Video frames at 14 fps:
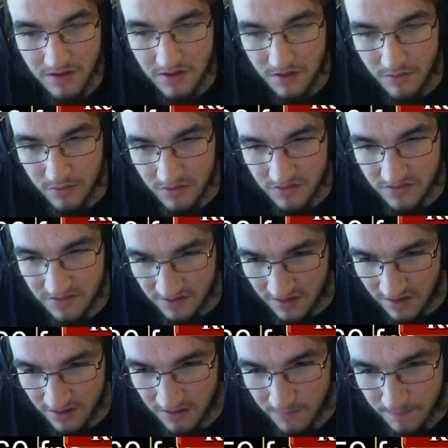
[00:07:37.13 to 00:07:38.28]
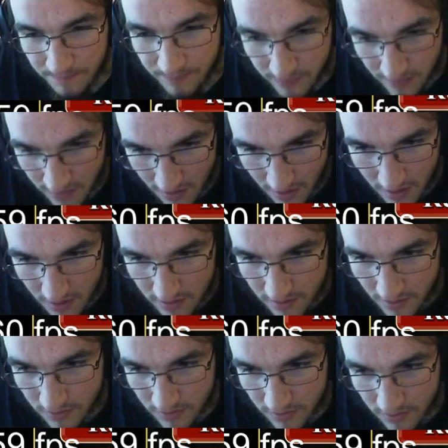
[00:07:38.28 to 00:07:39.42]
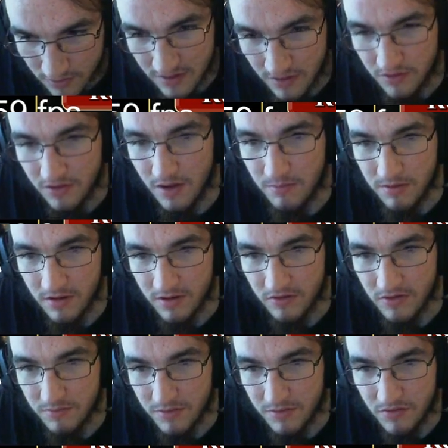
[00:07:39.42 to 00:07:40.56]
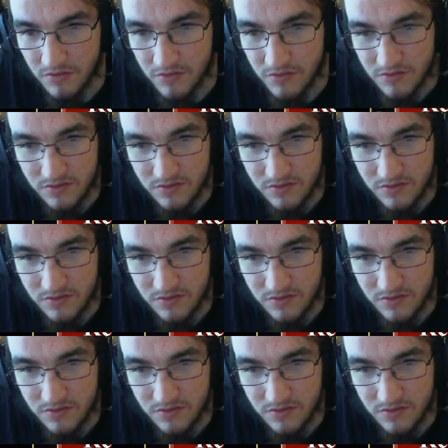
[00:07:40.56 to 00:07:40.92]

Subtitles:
It works as another way to kill Thought Plucker and Muse.